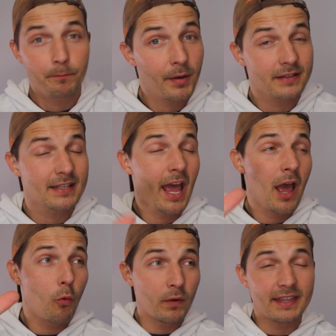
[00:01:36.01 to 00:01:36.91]
But
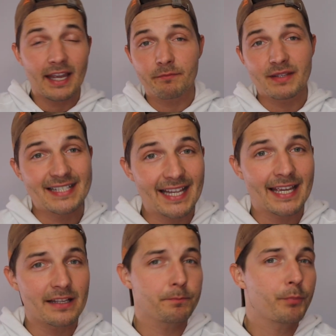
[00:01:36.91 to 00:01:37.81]
what they have been
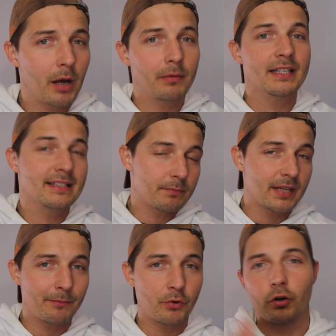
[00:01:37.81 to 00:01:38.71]
saying is probably
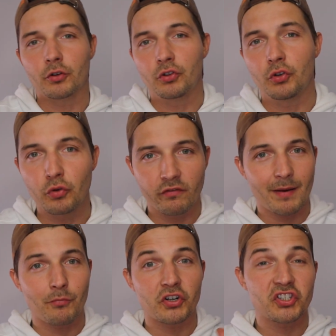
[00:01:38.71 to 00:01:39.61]
September to
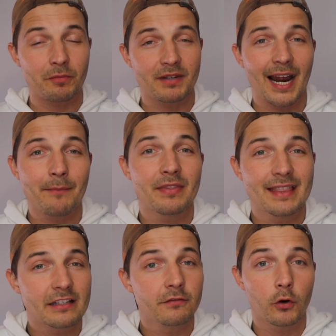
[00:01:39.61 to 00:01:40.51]
November sometime
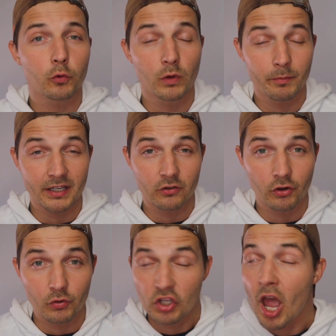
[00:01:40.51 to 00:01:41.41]
this phone will be
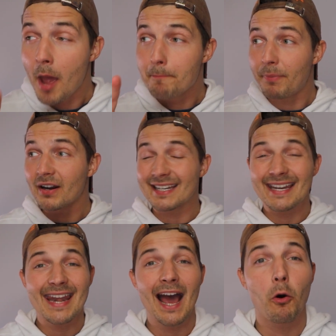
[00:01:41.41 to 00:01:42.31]
introduced. But
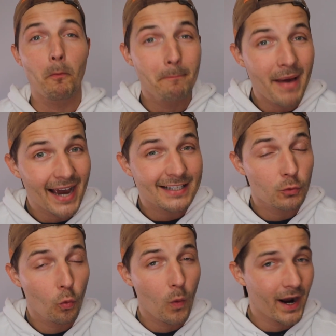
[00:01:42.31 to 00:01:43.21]
now Max
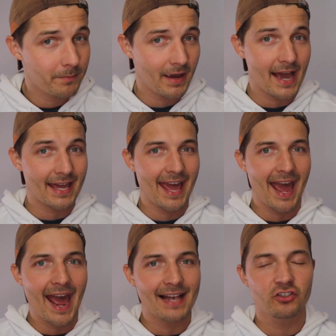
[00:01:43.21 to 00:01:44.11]
Weinbach
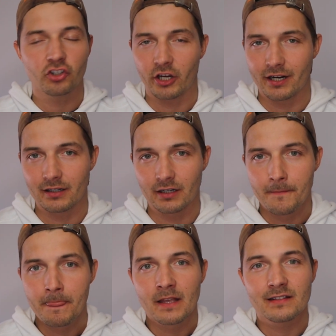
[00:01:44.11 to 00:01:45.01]
has shared
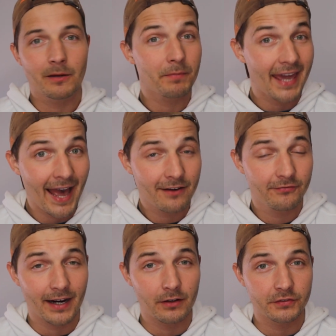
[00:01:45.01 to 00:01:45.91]
some CAD
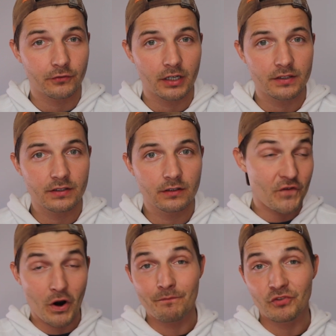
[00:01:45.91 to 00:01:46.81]
files for us
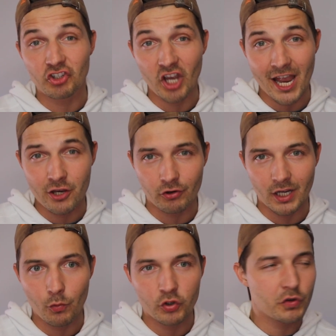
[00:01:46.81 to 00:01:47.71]
from
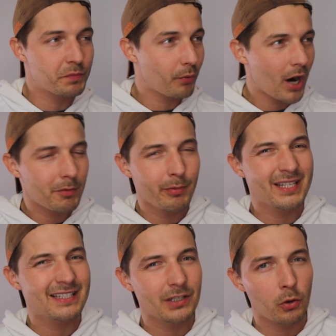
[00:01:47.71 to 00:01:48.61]
January, which was probably
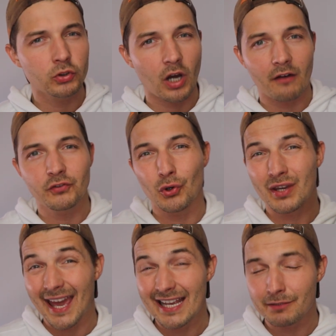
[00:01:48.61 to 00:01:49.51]
sold off to a
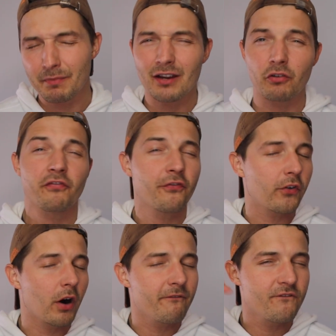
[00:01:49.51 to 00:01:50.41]
case maker
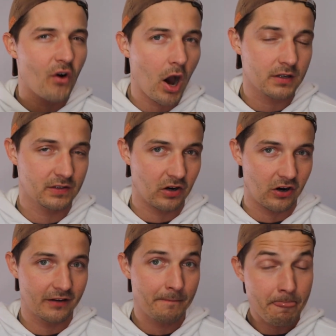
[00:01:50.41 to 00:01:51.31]
from Foxconn.